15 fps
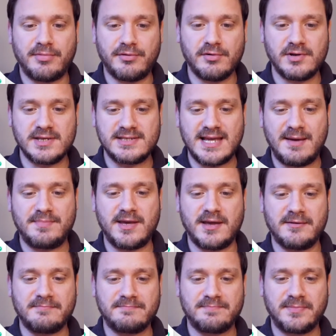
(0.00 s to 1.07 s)
through to
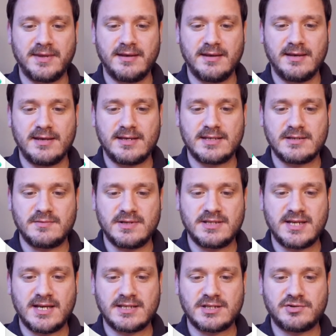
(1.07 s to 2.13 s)
Zapier. So we
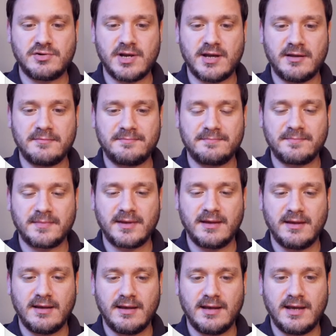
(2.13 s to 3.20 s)
test trigger
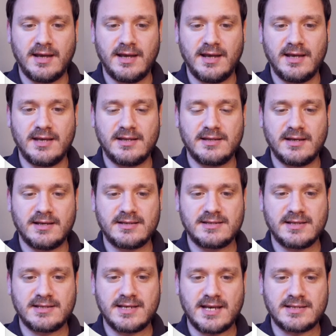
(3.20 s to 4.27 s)
and
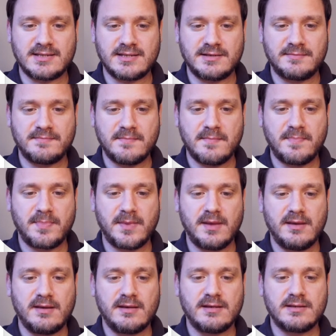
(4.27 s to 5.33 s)
success.
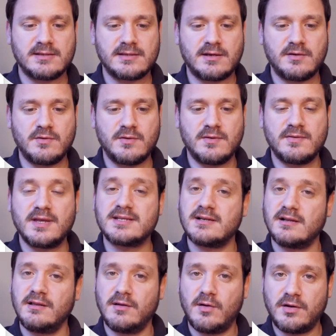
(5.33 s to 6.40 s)
So there's a
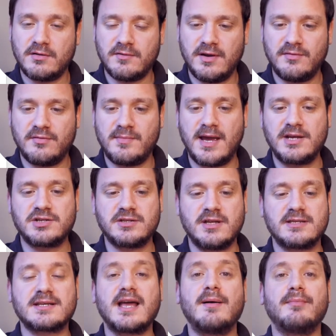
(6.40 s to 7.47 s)
lot of information
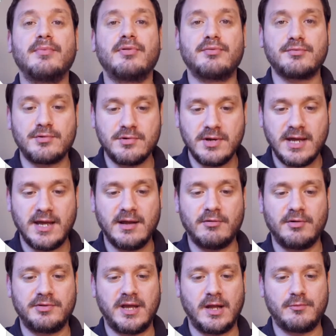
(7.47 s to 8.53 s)
that's come through here
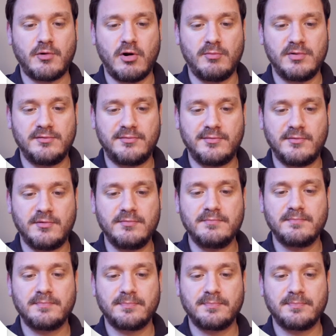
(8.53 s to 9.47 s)
on the enrollment form,